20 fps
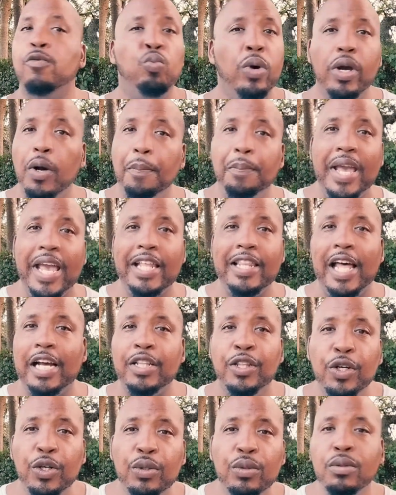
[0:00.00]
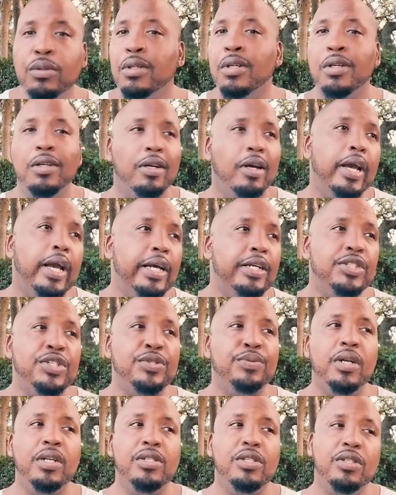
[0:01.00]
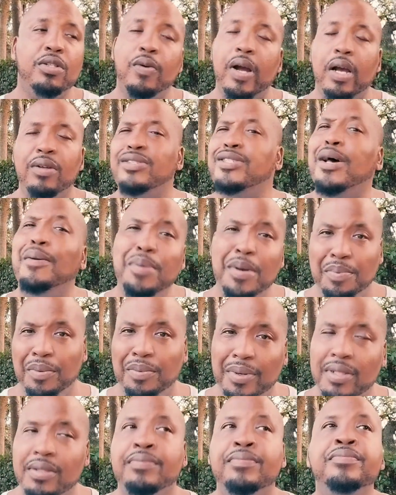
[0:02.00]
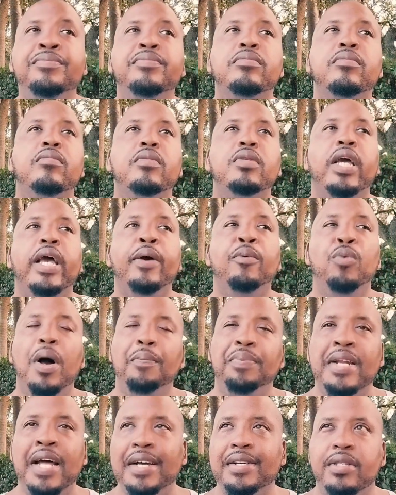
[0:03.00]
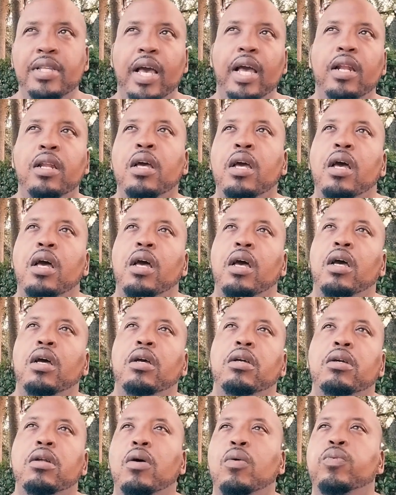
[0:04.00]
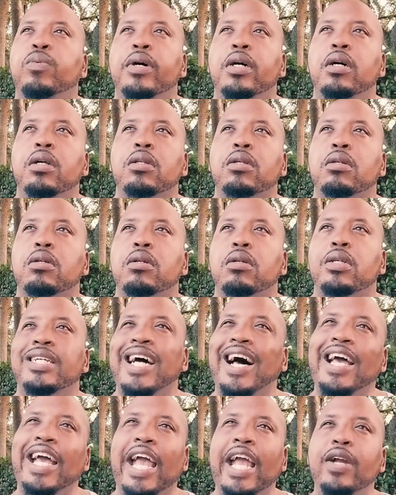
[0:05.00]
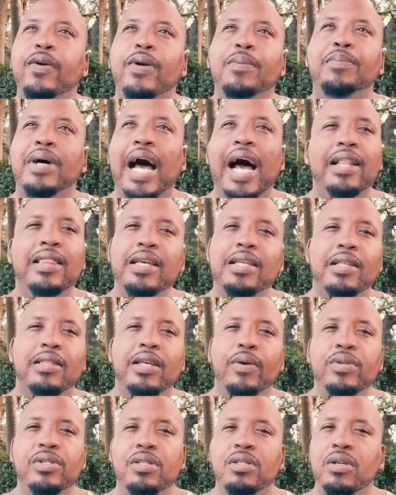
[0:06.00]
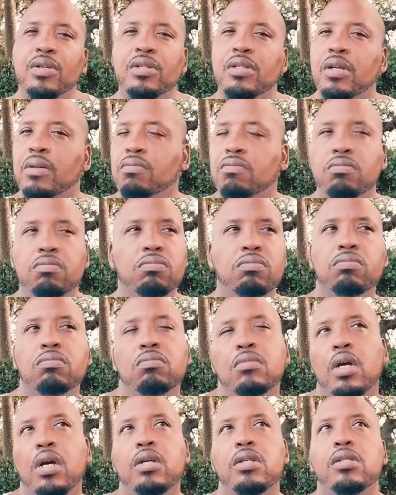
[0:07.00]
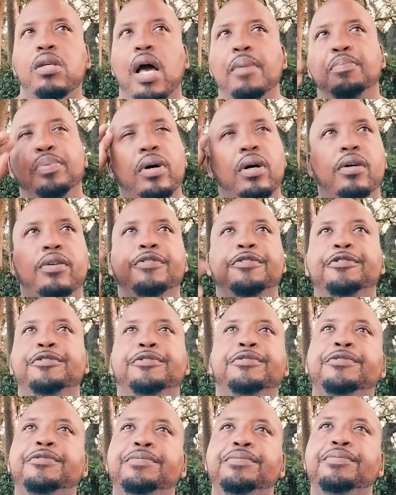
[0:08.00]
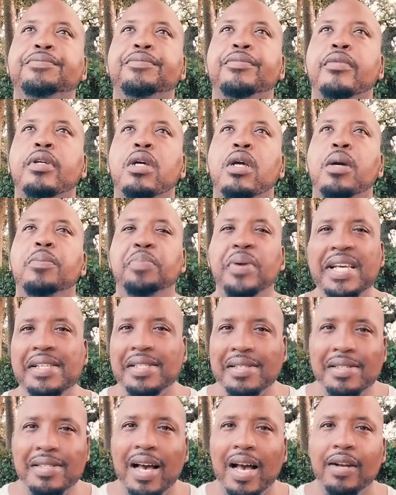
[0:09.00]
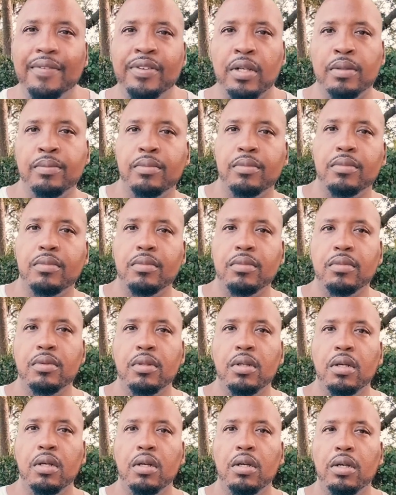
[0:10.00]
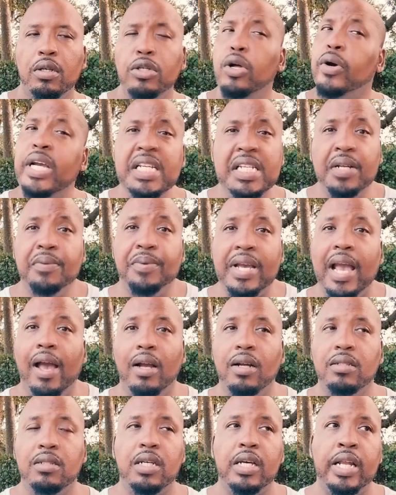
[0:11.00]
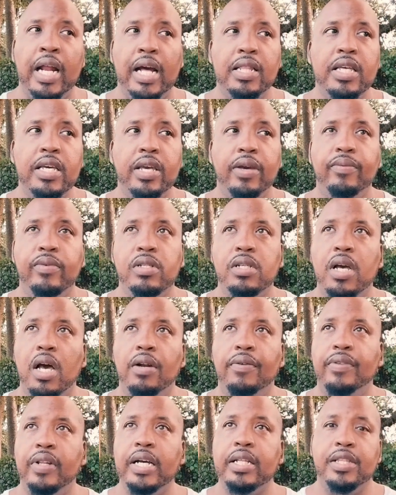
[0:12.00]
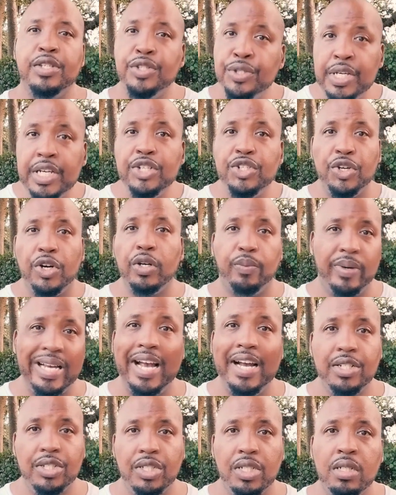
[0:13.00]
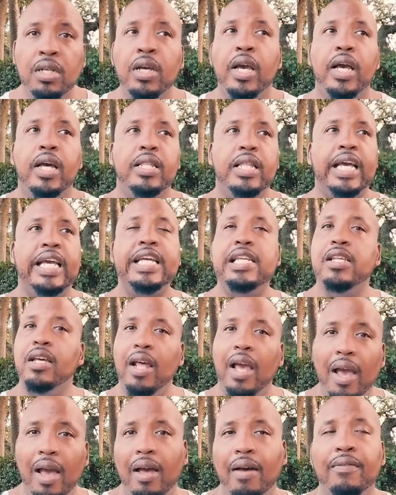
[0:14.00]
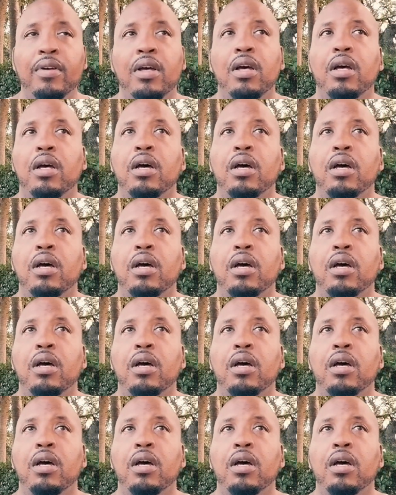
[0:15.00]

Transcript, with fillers: Will being like Lou and just run it to the ground. Some people will, and weaponize that. You know, Will got angry, but I think that there was still some type of peace inside of him. You know, he did react, and I think it was kind of like this knee jerk reaction that he did have.